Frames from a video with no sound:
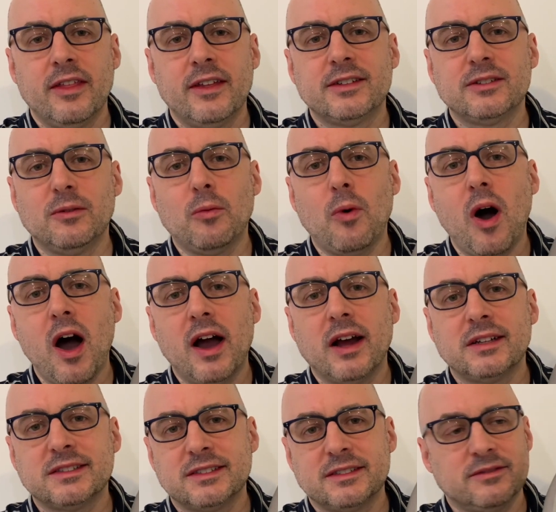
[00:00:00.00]

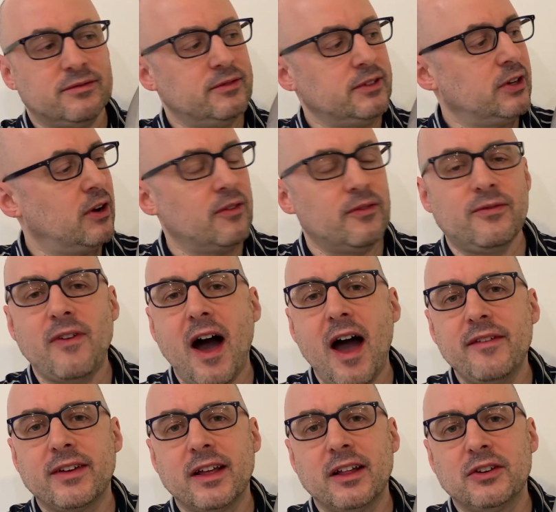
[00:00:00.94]
wash
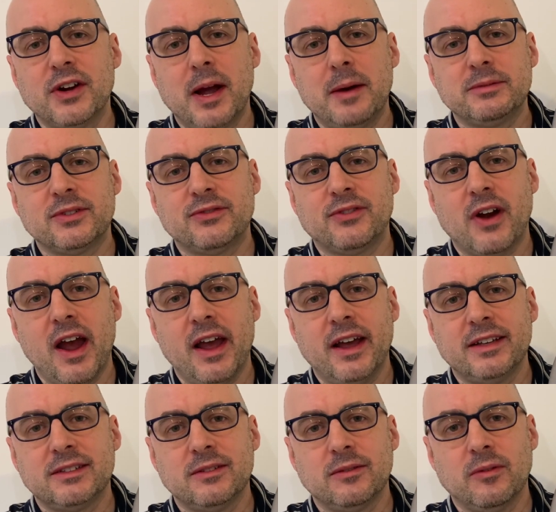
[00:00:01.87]
5 kilograms of
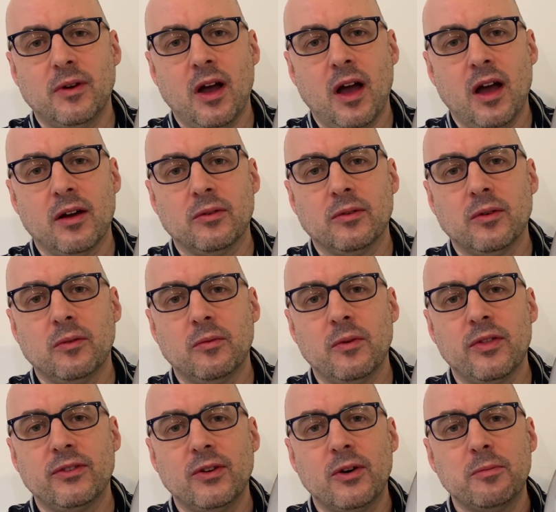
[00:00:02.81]
rice
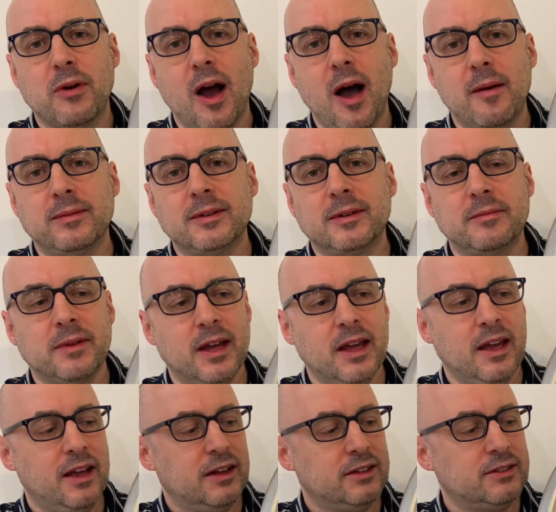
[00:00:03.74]
with no problem.
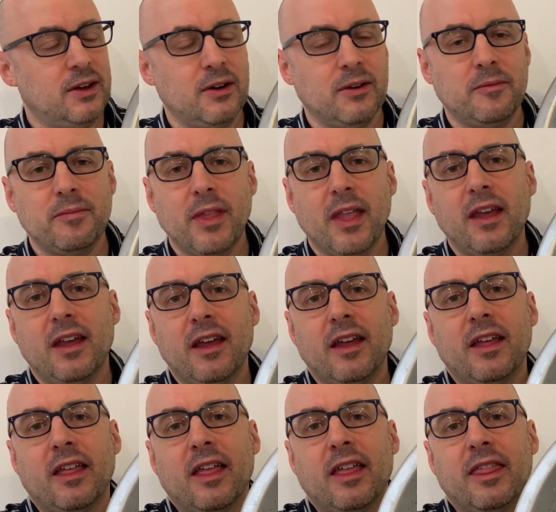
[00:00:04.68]
So
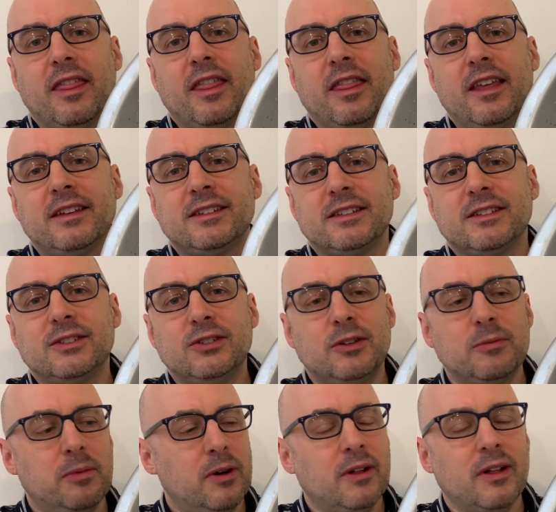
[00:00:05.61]
this is
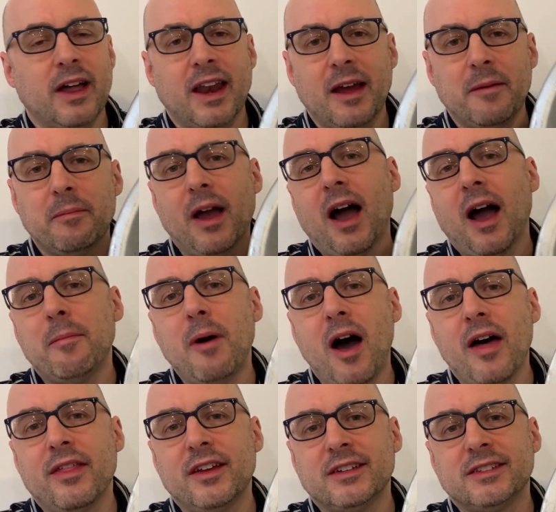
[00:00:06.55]
suitable, and I
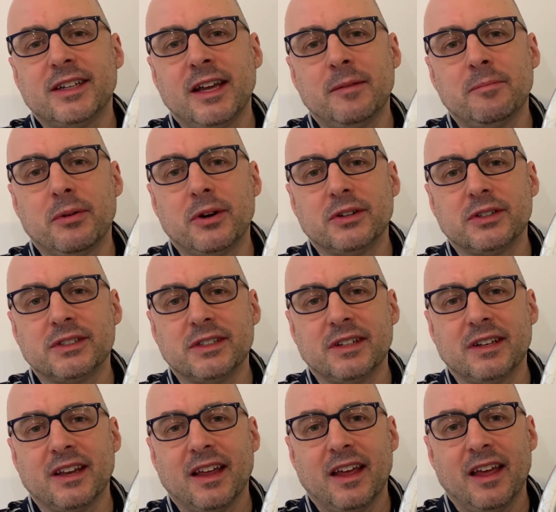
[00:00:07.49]
bought this in
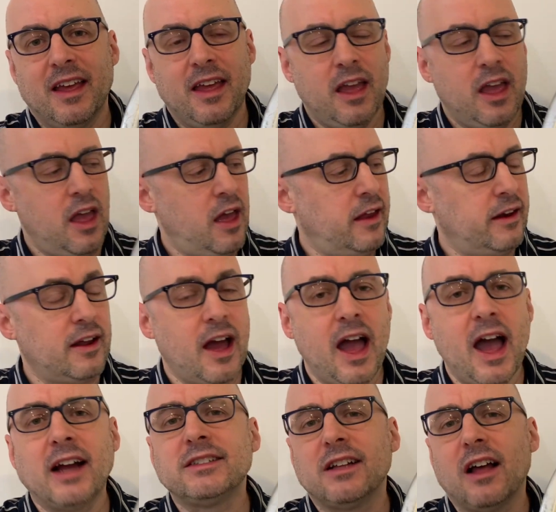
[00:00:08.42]
person. And
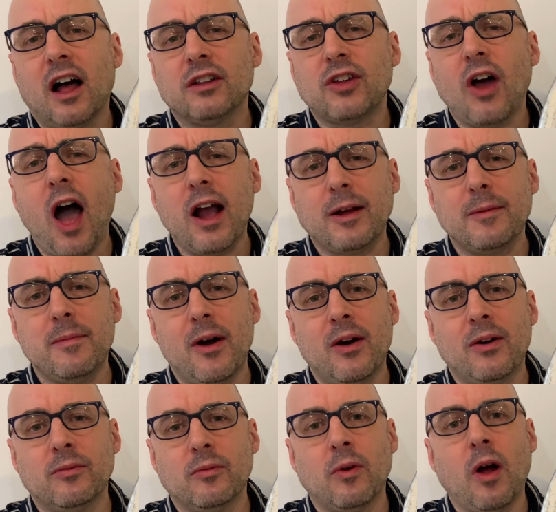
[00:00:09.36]
actually, I'll talk
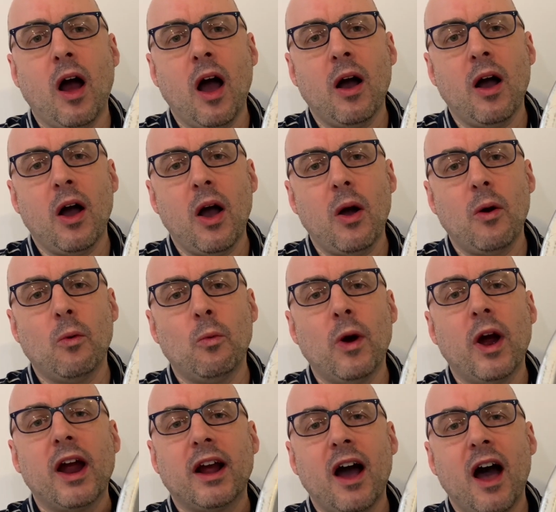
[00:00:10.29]
about
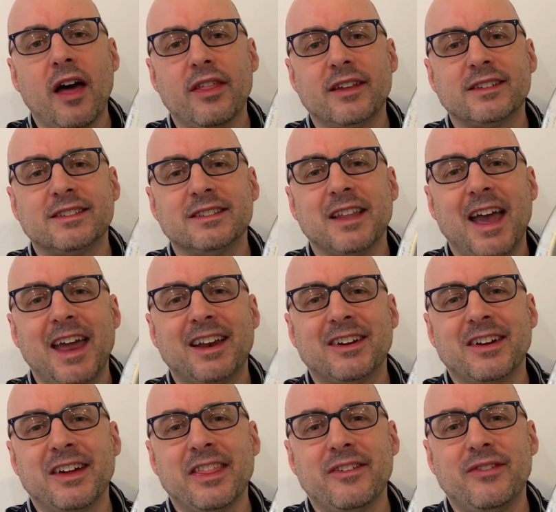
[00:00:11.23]
where I got this
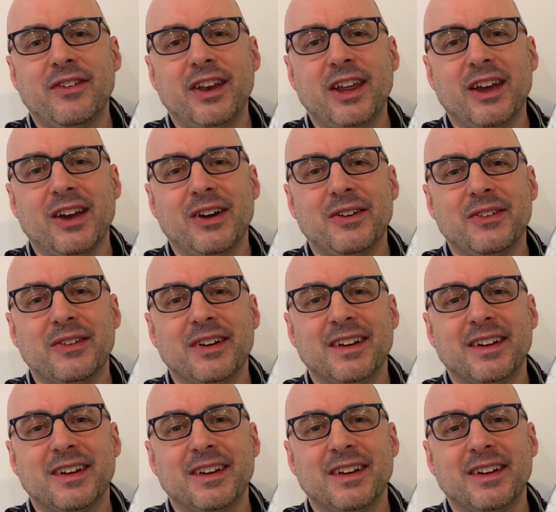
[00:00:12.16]
later in the video.